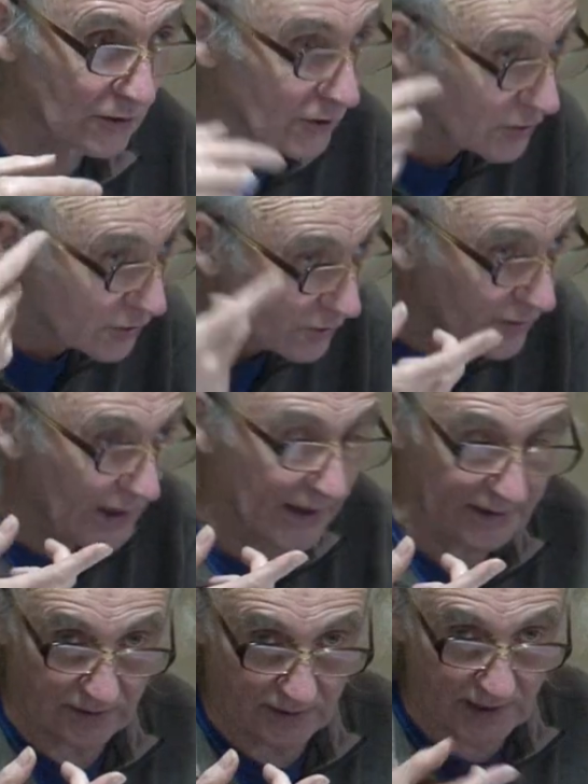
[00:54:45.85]
you can do
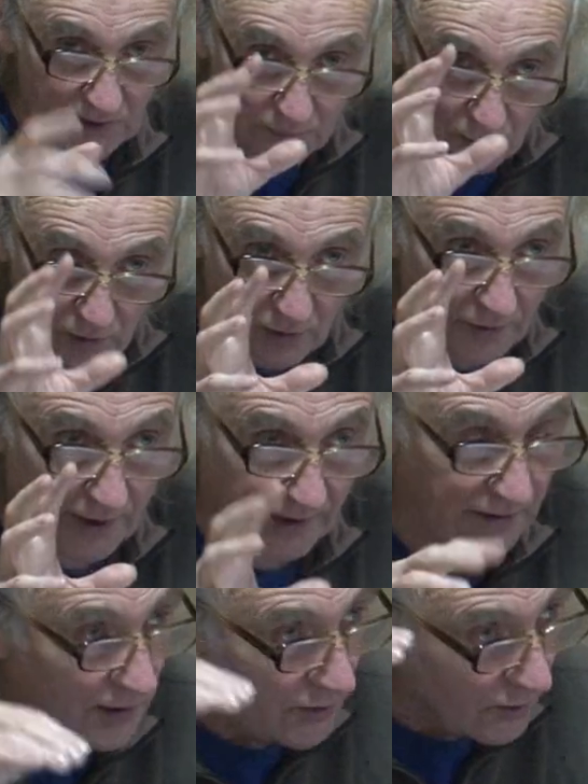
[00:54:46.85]
that. That's more
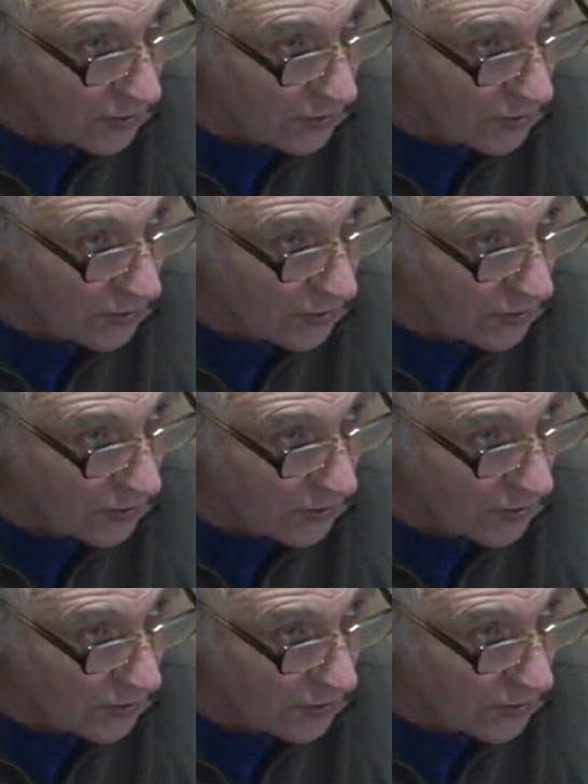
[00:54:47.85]
correct.